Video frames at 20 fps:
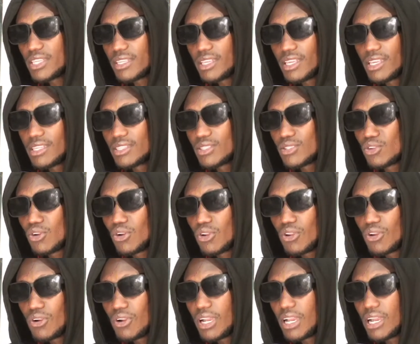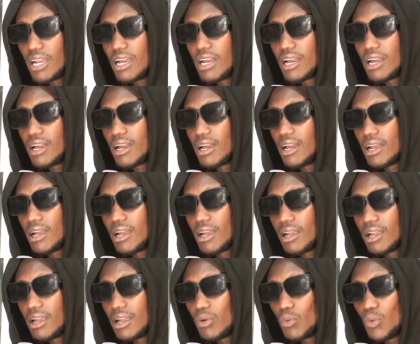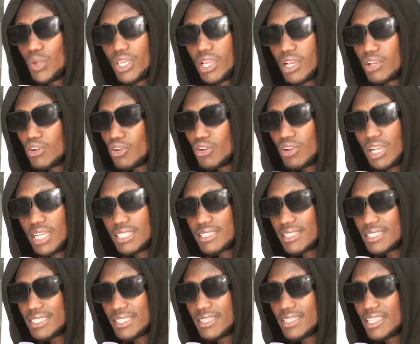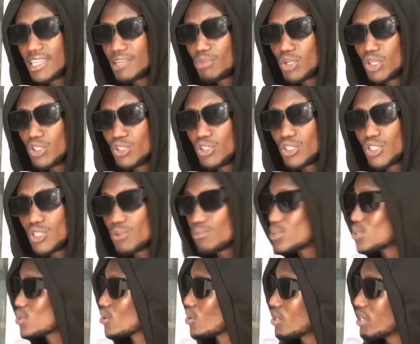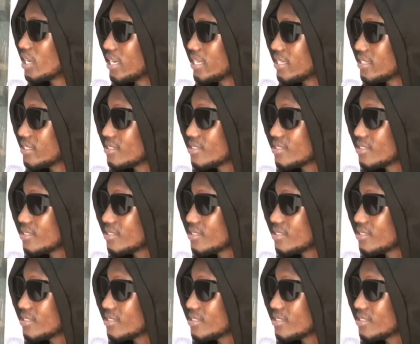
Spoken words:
is no longer, we are no longer searching them on YouTube's only.